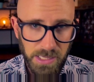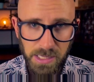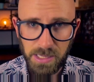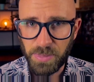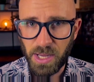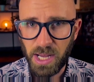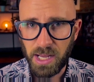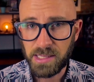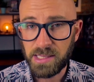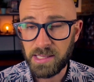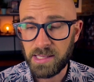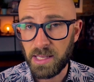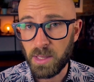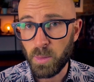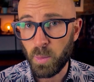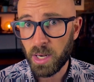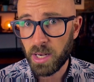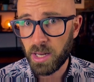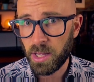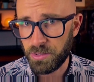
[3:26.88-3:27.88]
surpassed the
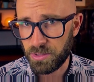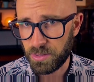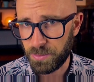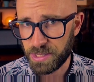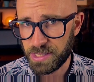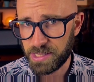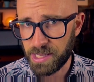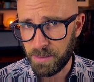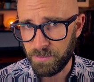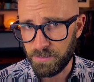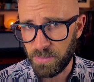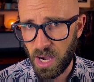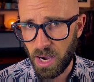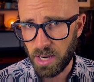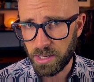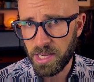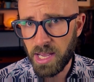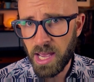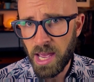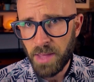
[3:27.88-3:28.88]
100%
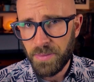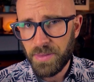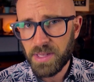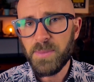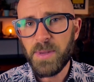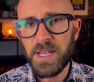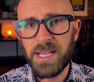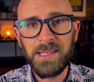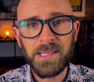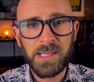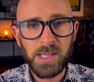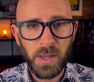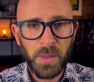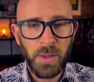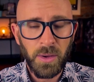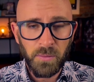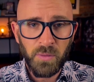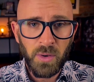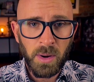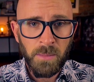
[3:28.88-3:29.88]
mark. This means
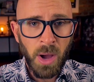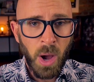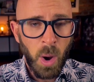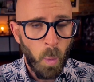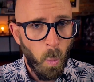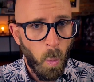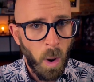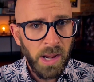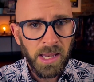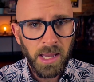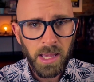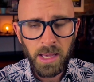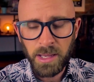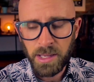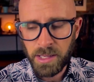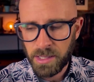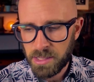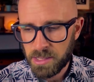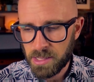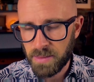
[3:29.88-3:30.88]
that from one year
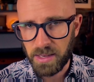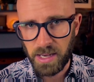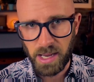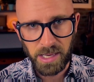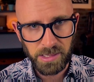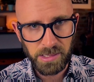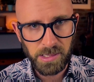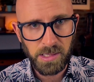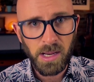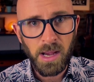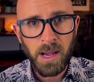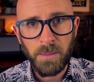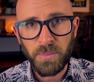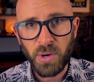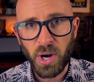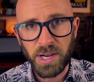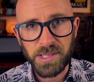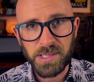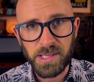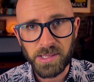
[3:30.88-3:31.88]
to the next,
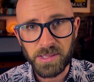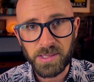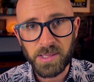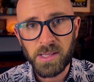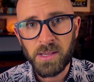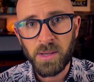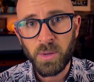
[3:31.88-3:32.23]
prices